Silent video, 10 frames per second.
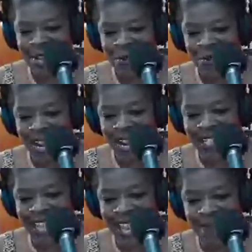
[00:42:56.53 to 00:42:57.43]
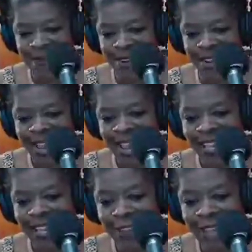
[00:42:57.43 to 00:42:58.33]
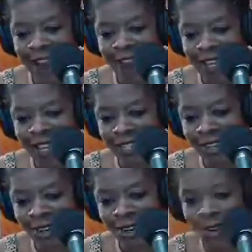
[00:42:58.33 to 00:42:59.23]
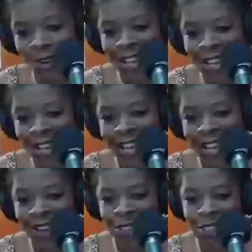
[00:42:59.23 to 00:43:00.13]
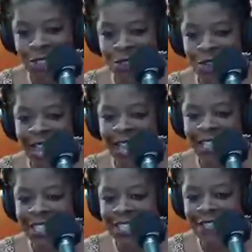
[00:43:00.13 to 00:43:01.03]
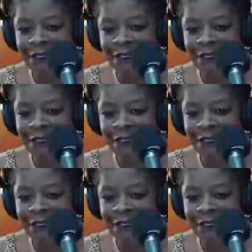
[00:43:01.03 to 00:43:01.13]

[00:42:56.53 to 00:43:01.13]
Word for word: my neighbor. Hello, Caroline Cole. How are you? Anthony